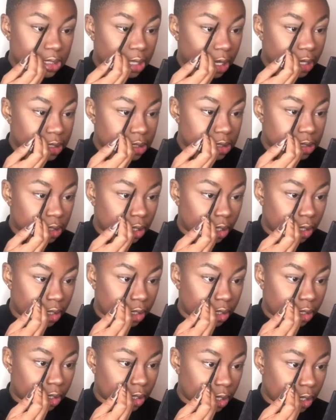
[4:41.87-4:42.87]
make me
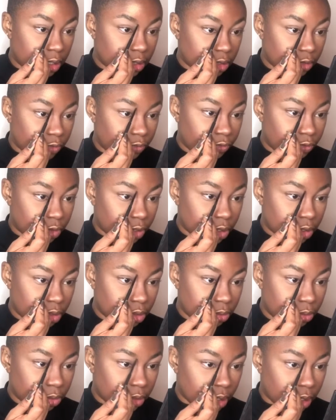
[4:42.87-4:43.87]
overdo my brows.
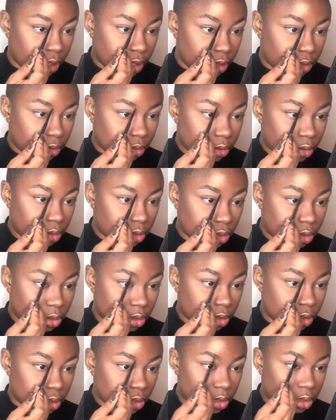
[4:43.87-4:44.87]
So
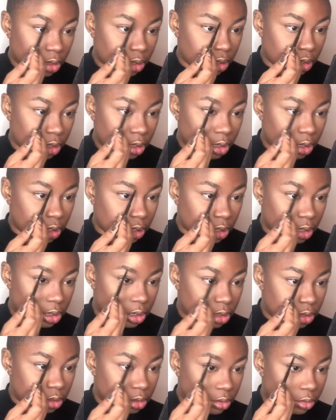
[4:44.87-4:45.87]
now with this, I
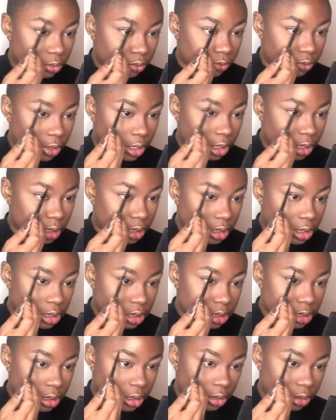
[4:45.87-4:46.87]
start at the
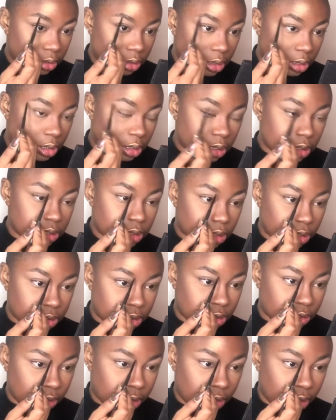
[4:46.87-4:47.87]
front of the
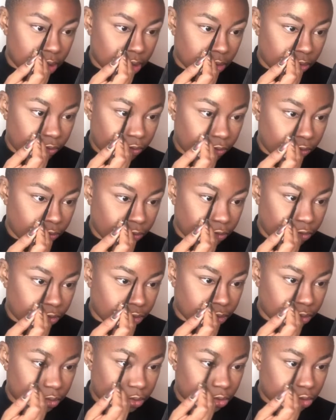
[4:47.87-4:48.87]
brow
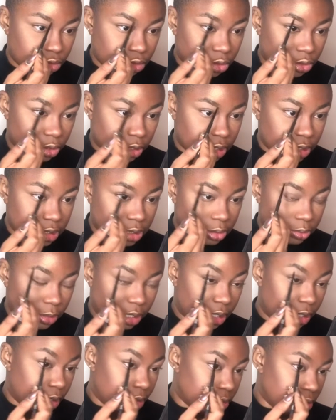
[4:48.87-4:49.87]
and
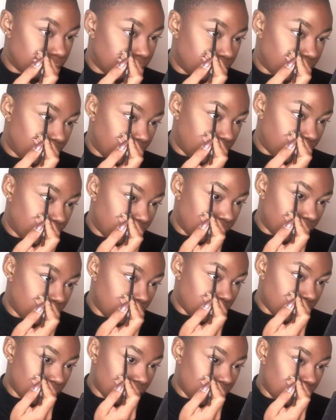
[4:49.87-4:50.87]
very
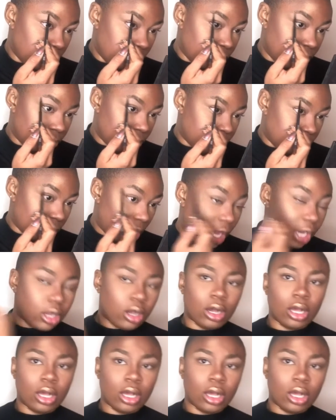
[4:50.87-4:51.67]
slowly start to like